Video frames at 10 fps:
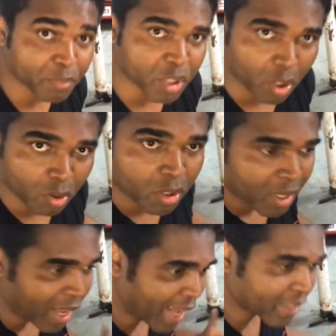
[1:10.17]
up, so
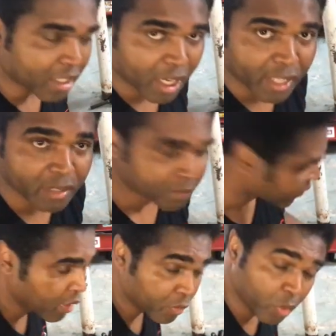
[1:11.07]
I had to cut it.
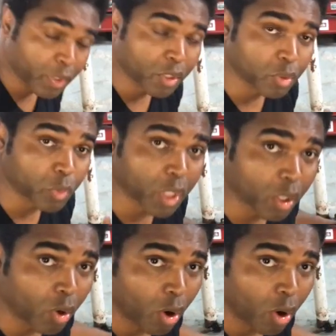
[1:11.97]
What we're gonna do is we're gonna go